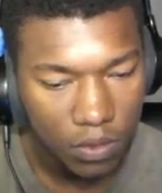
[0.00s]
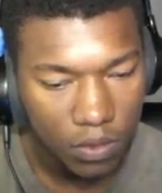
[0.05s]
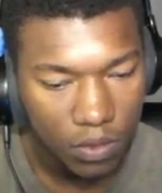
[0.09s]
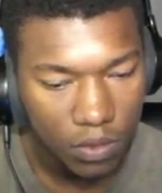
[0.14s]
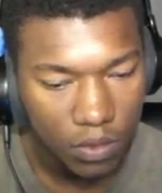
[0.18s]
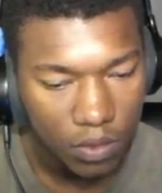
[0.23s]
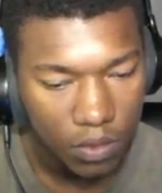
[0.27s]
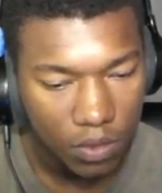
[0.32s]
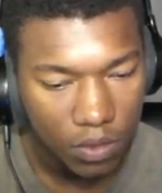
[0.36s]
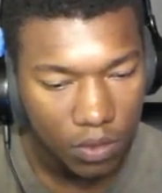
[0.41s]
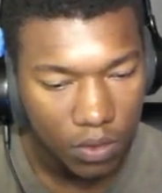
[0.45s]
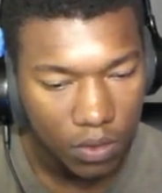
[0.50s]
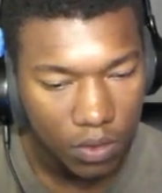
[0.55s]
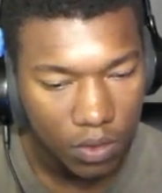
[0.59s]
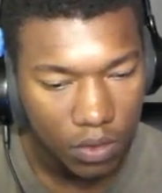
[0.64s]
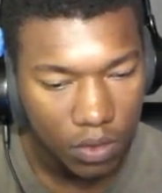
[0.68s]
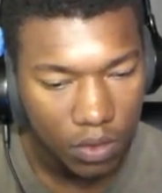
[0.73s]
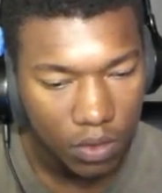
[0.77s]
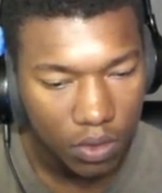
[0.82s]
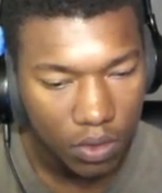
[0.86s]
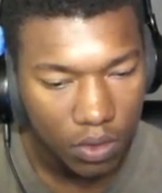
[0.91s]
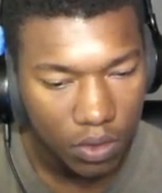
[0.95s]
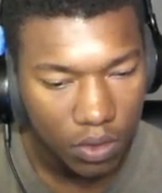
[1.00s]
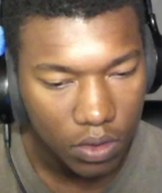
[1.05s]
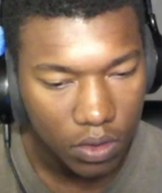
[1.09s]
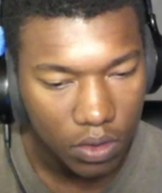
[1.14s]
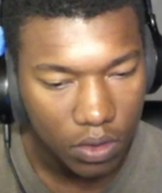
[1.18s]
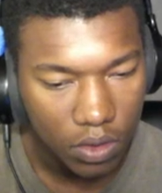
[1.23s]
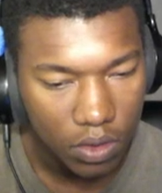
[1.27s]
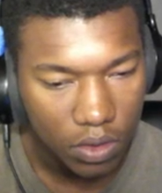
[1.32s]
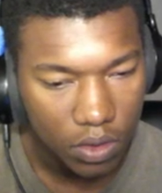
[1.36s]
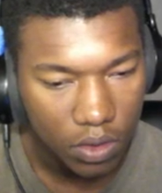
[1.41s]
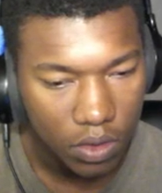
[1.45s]

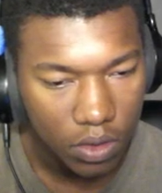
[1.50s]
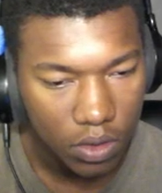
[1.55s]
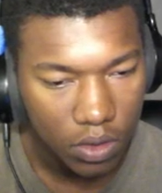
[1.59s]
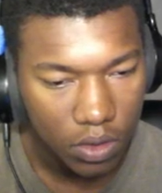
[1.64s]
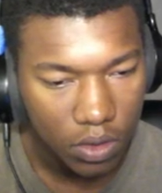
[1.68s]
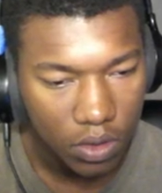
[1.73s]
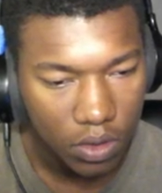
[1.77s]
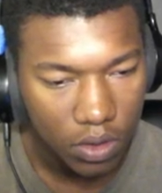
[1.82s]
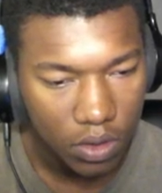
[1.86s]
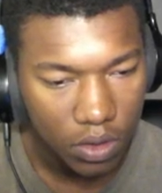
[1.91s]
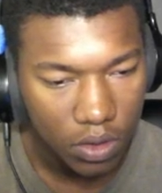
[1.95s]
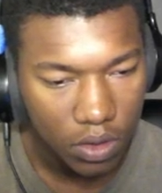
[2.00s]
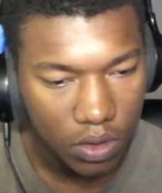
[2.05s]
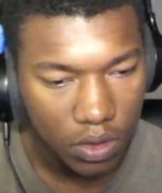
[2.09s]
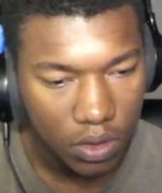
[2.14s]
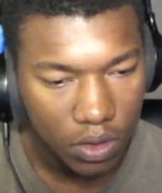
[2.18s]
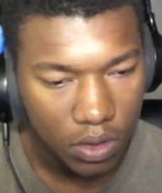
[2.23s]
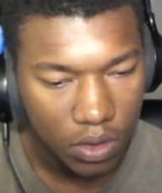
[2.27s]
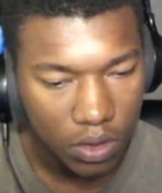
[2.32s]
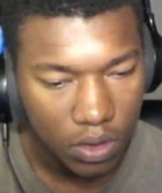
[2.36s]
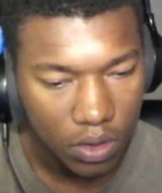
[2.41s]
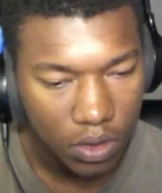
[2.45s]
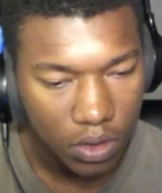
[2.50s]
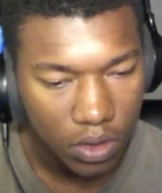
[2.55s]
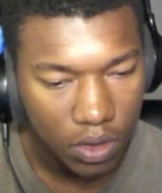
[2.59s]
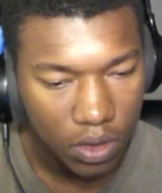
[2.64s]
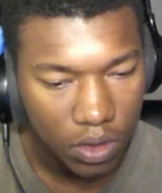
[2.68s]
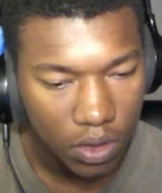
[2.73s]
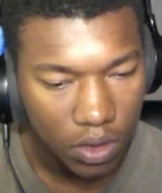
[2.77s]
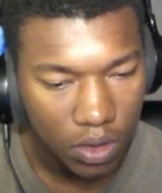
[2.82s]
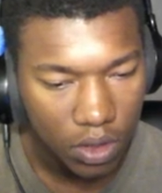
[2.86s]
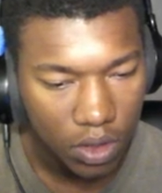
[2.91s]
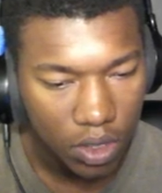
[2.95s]

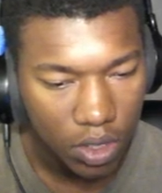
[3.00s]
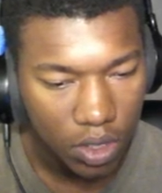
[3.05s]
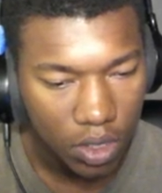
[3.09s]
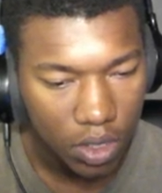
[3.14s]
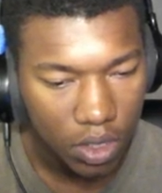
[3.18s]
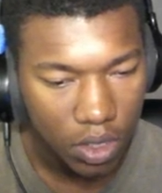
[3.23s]
(silence)